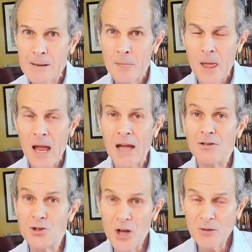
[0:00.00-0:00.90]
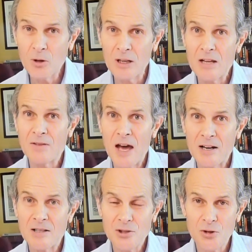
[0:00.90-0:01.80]
And generally, that has
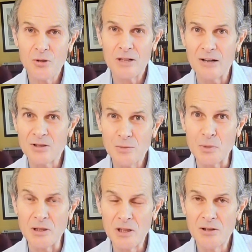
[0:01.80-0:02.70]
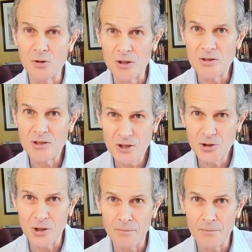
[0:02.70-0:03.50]
turned out to be a good decision.